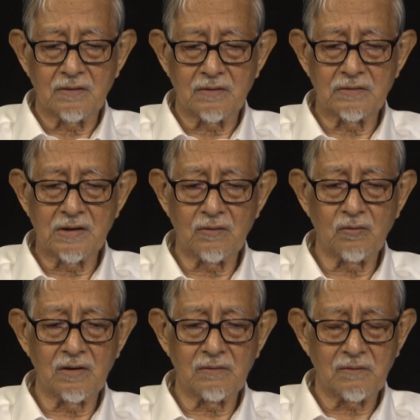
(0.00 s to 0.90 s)
They
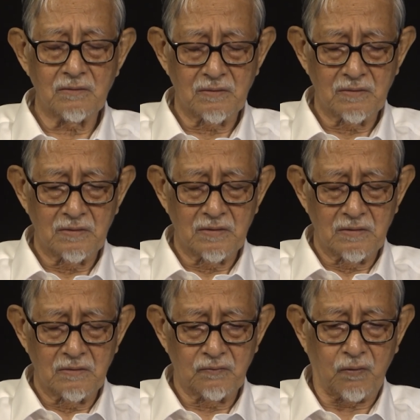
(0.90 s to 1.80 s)
will
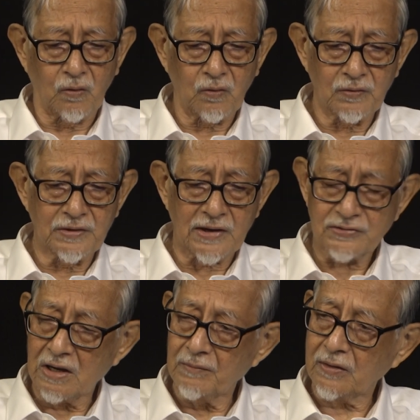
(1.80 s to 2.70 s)
follow the
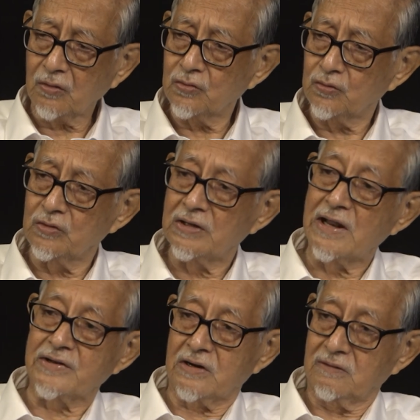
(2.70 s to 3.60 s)
Assam Accord to the
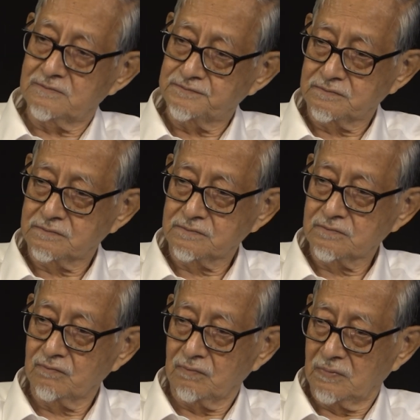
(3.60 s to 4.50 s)
letter.
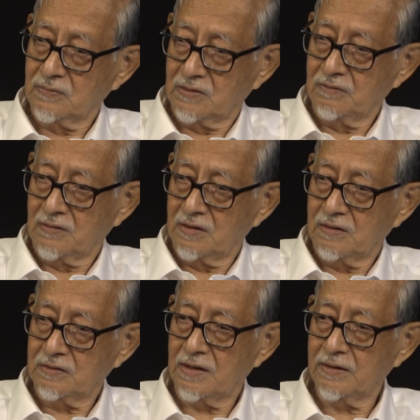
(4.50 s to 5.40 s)
Yeah.
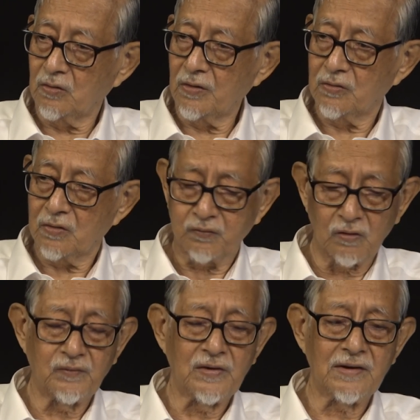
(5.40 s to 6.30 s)
They are going to
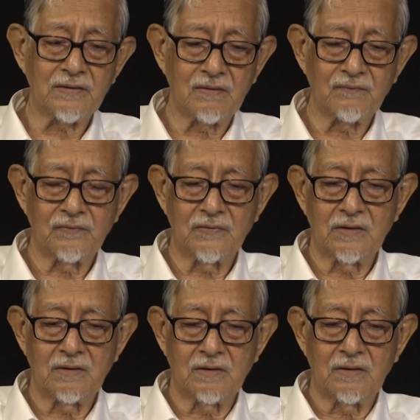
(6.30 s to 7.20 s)
fulfill it.
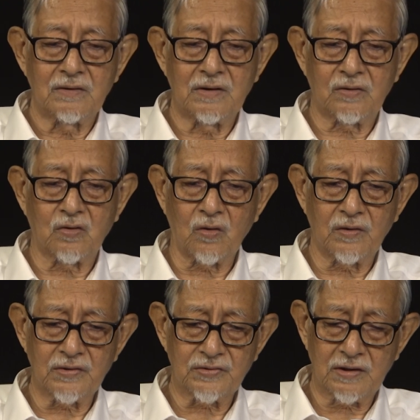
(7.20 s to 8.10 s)
The
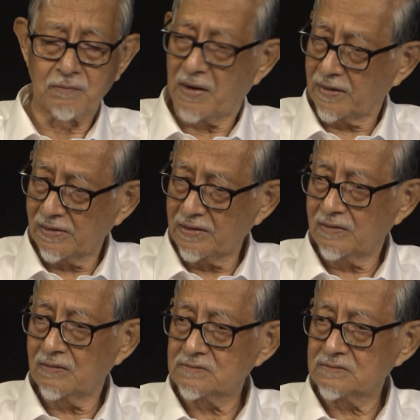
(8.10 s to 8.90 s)
Congress had bungled it